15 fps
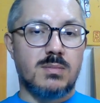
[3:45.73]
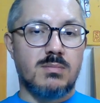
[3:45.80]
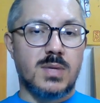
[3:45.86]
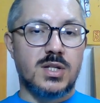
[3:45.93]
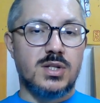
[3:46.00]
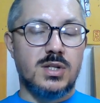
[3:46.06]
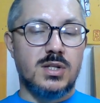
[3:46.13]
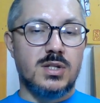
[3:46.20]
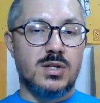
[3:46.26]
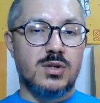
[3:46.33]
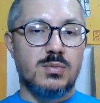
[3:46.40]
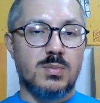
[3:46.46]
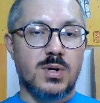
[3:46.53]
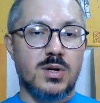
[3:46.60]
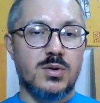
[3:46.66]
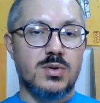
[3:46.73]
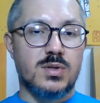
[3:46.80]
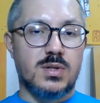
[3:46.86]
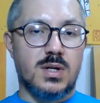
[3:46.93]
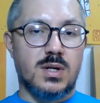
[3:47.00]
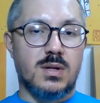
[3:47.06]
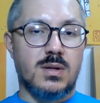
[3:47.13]
much easier to produce
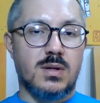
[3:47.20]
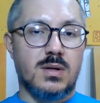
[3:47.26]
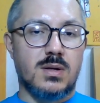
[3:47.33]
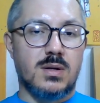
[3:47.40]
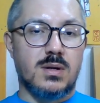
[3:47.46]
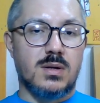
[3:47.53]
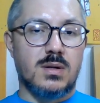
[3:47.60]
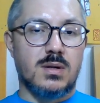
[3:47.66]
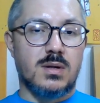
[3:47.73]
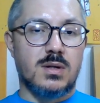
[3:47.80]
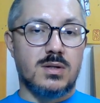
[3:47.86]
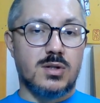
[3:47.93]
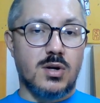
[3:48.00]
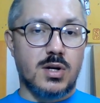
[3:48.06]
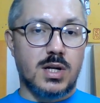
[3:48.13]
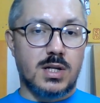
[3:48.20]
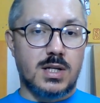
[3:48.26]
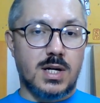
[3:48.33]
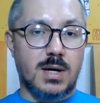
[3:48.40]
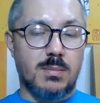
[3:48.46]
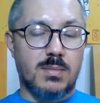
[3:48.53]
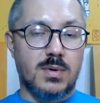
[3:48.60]
than the socket
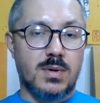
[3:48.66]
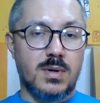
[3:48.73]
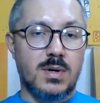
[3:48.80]
type,